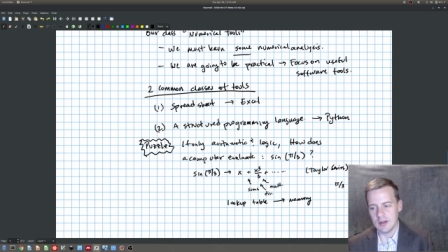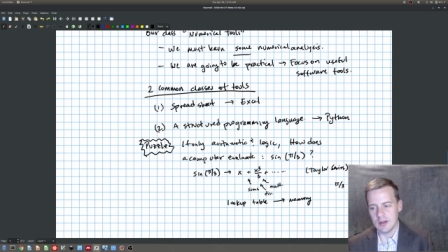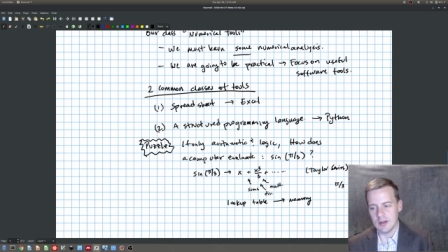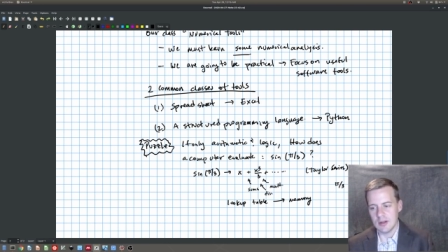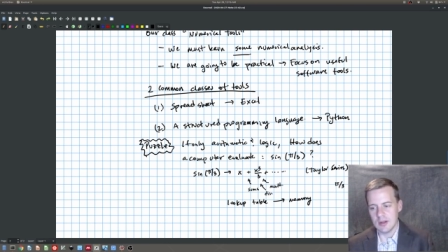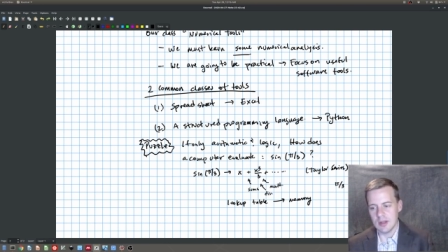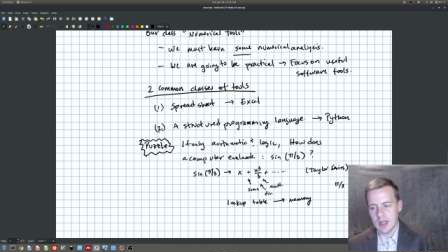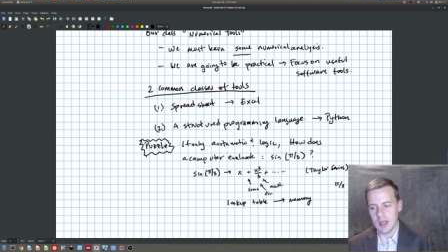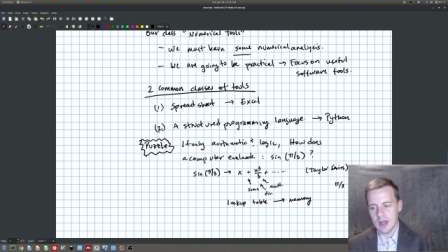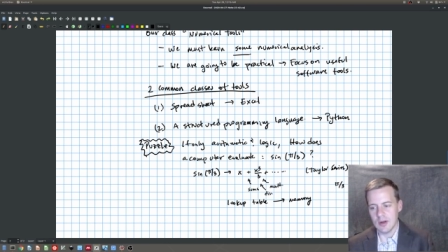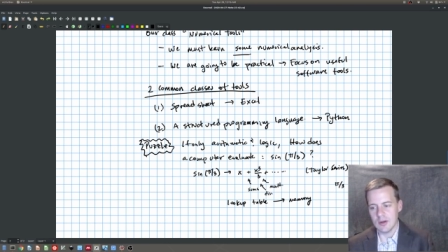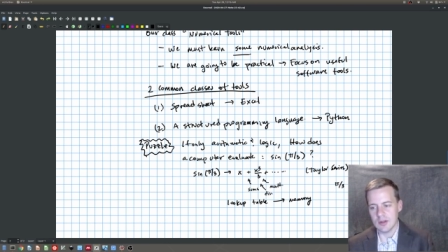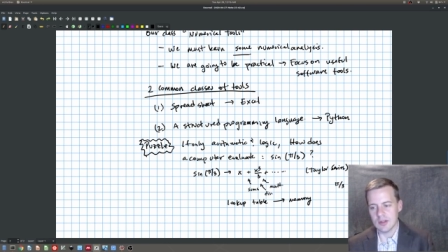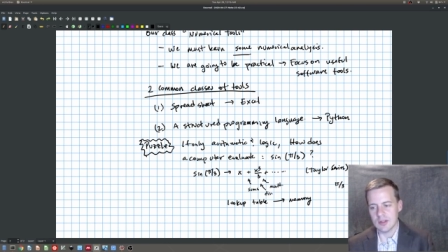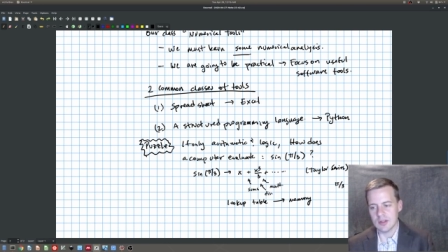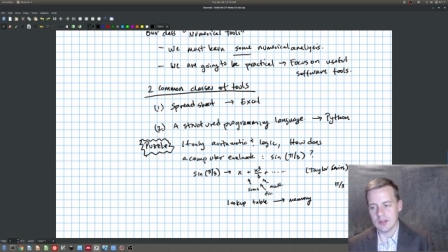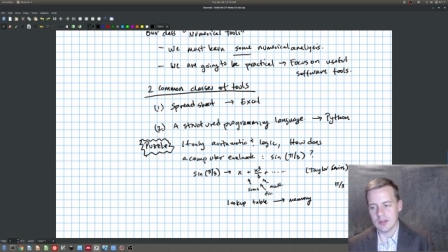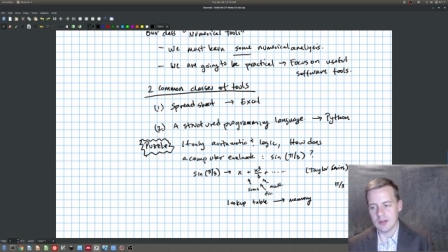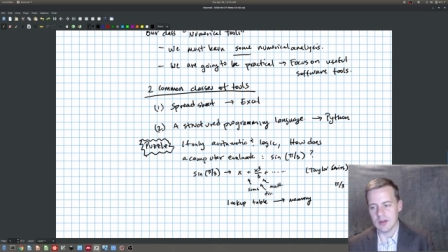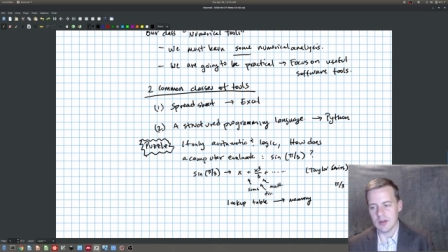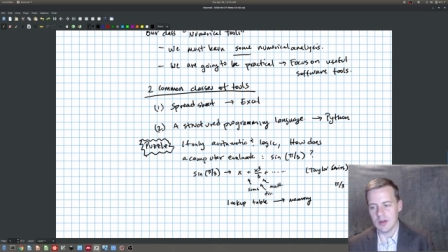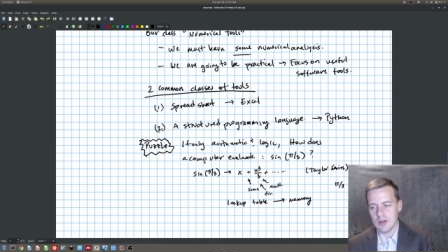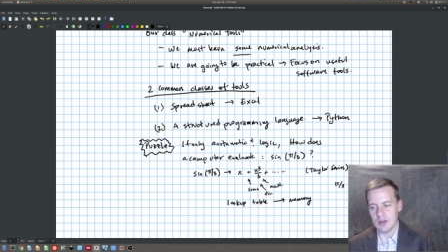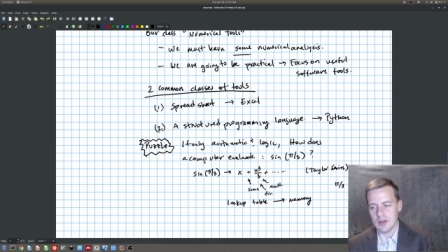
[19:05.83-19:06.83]
Now it's
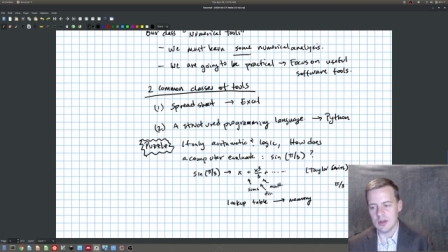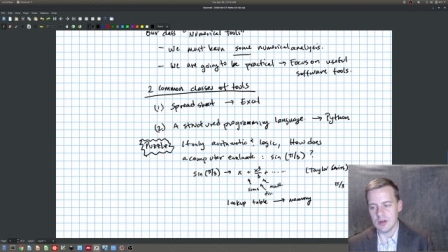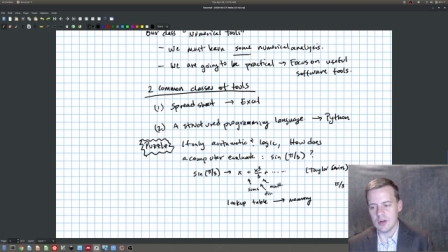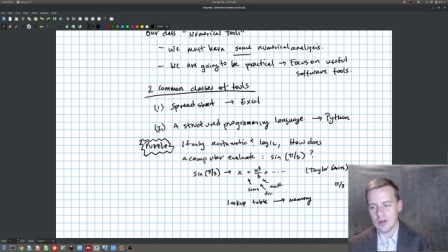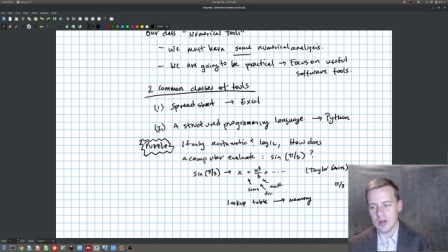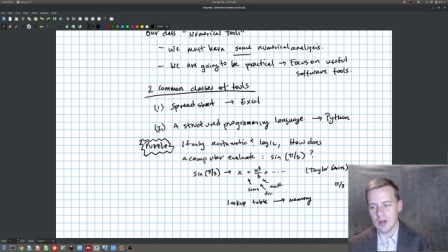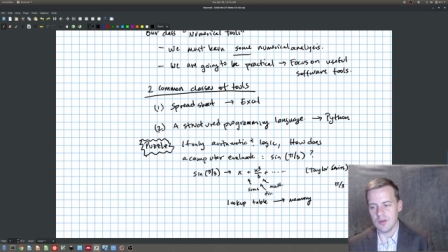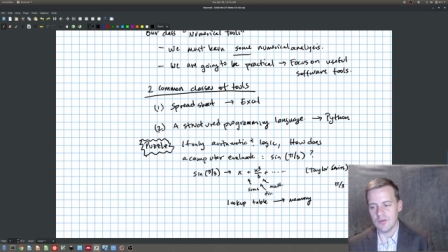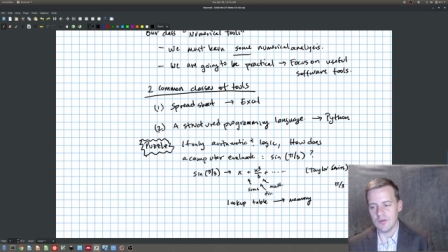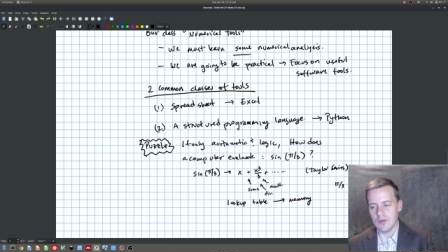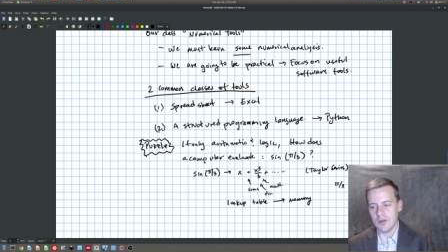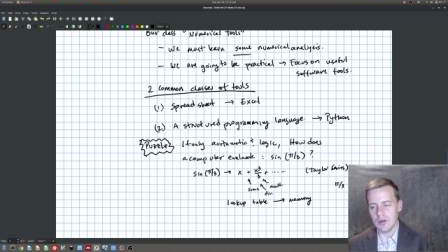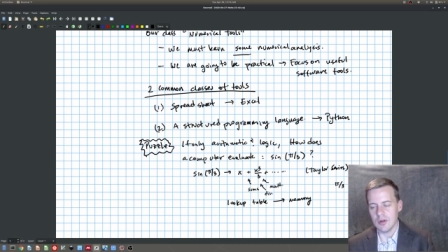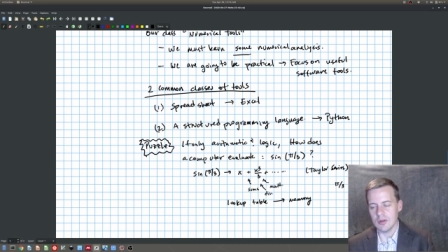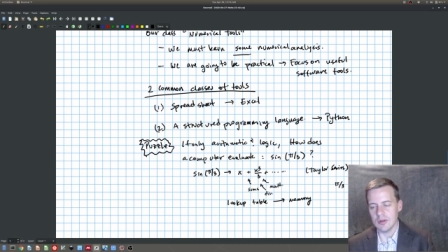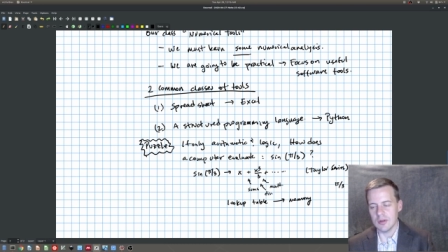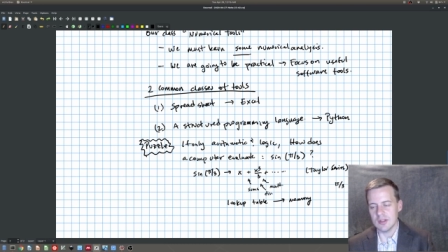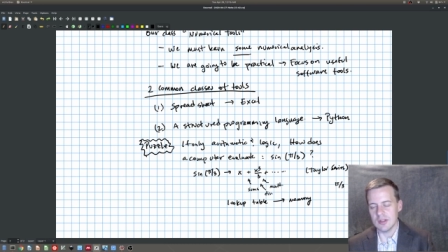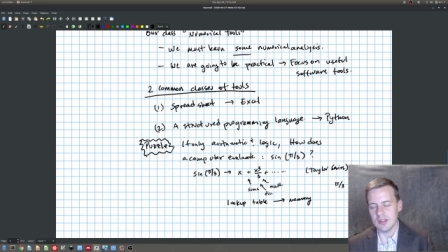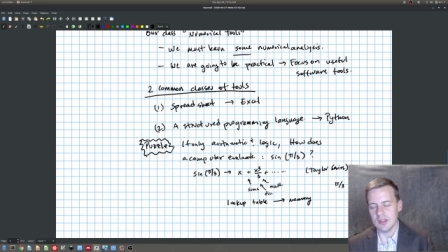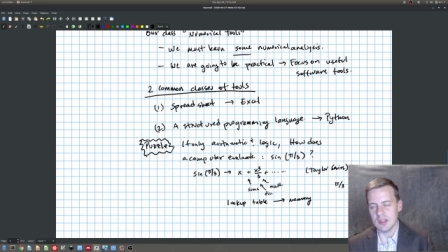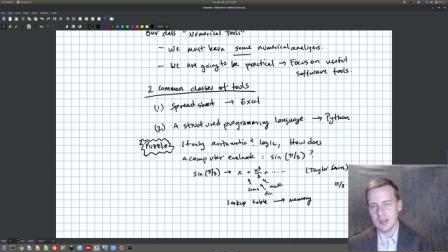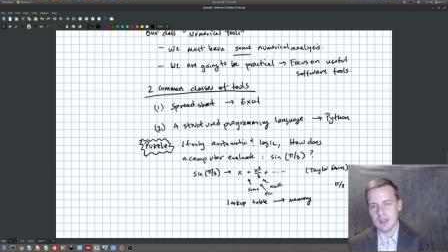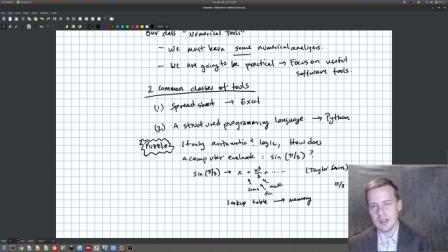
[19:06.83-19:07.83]
on the internet for all to
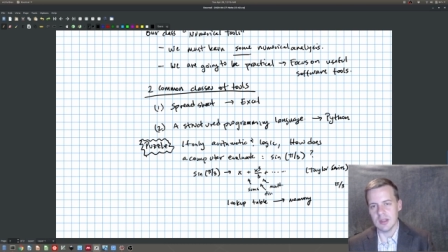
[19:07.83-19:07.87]
see.